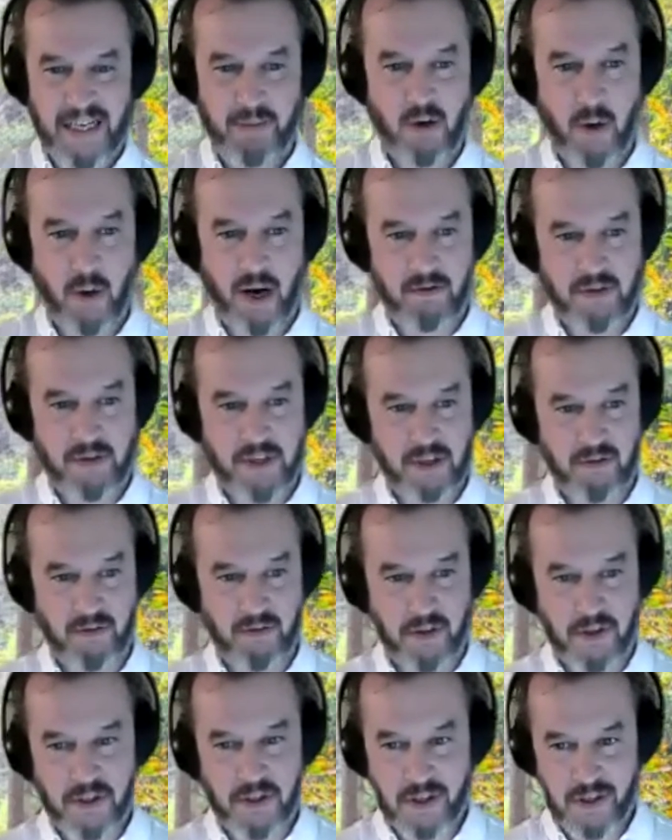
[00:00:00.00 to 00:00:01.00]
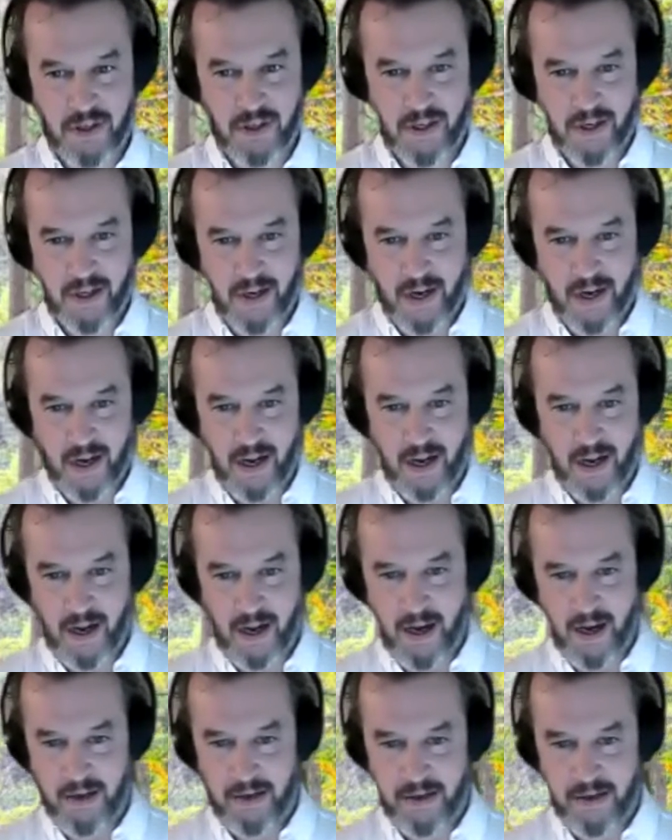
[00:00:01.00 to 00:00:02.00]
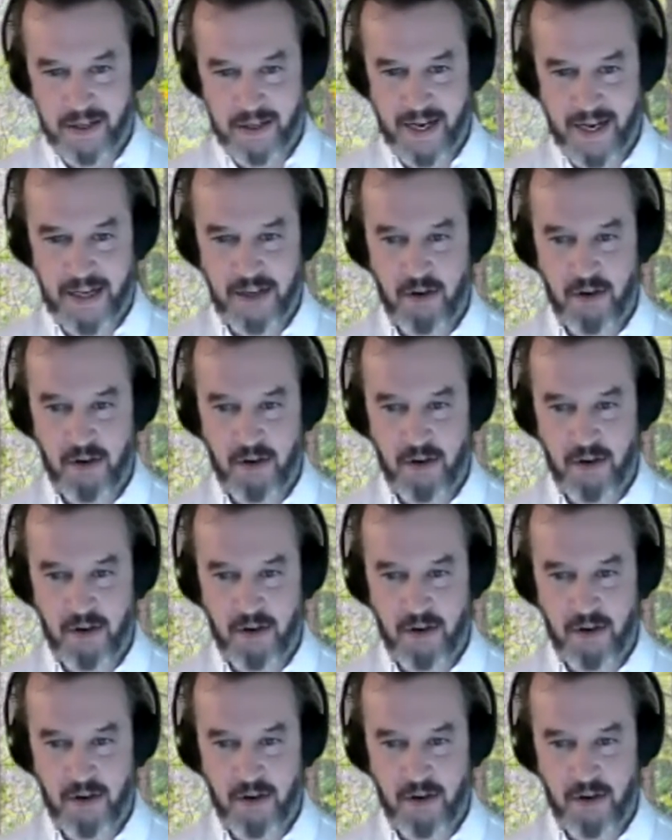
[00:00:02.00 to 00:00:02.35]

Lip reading: where partners tend to be quite risk averse